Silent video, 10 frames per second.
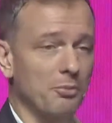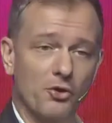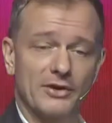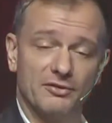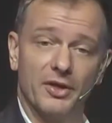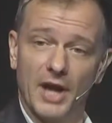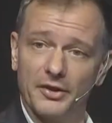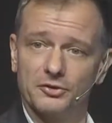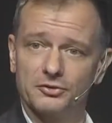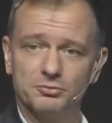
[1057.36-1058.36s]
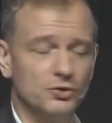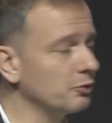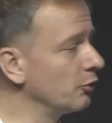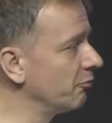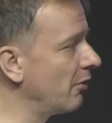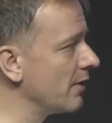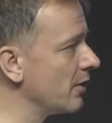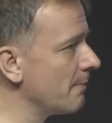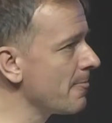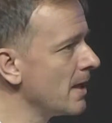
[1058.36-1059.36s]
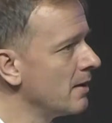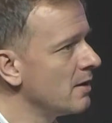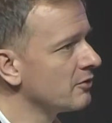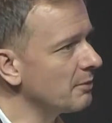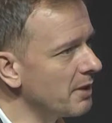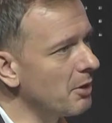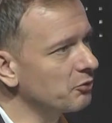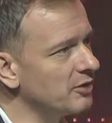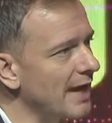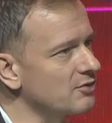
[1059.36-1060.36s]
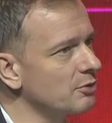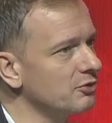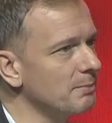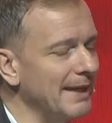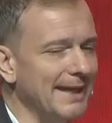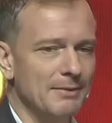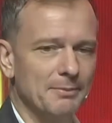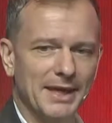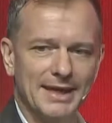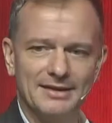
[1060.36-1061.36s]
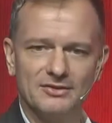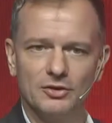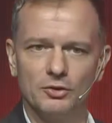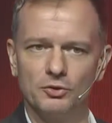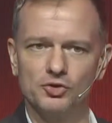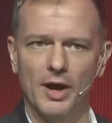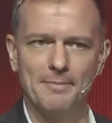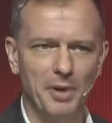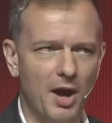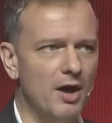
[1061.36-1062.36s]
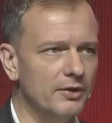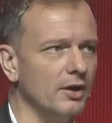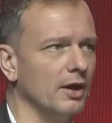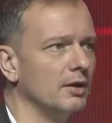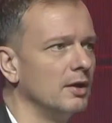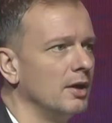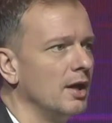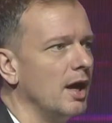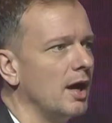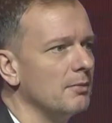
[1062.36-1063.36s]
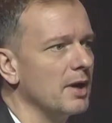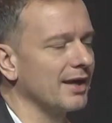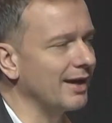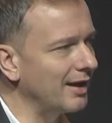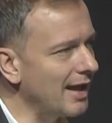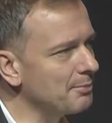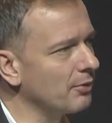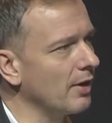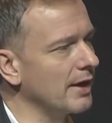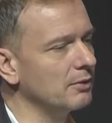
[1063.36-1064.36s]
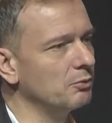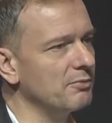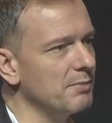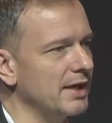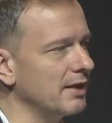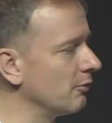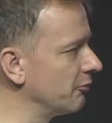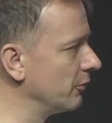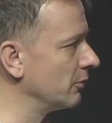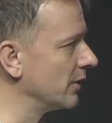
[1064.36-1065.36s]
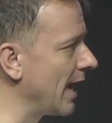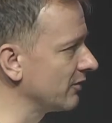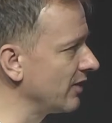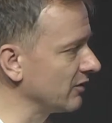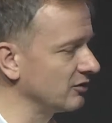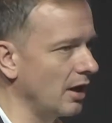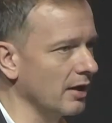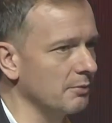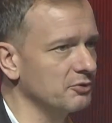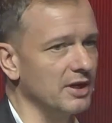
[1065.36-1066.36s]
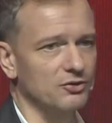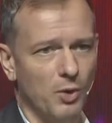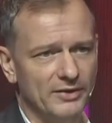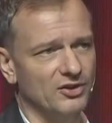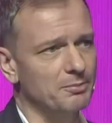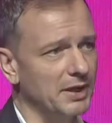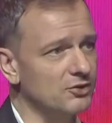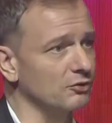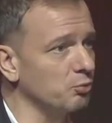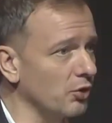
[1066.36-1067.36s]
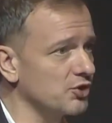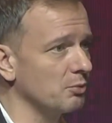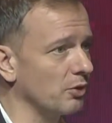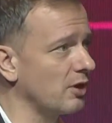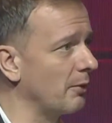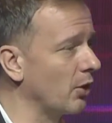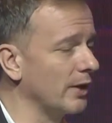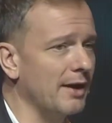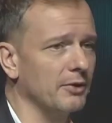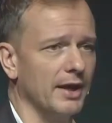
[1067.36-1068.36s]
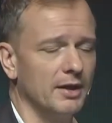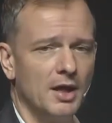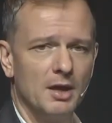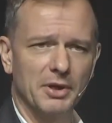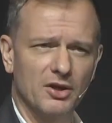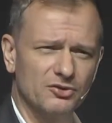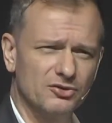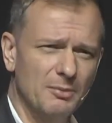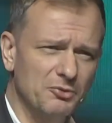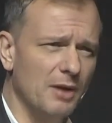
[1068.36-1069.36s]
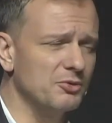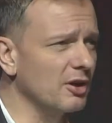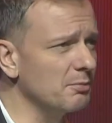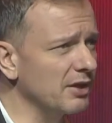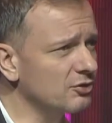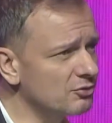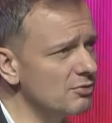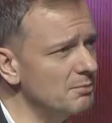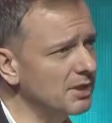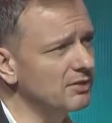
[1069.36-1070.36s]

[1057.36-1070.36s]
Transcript: progressive than others. You'll find that some of the multinationals are beginning to try and partner and collaborate with many of the food and ag tech startups. And it's quite simply just watching what's going on out there, because sometimes it can be extremely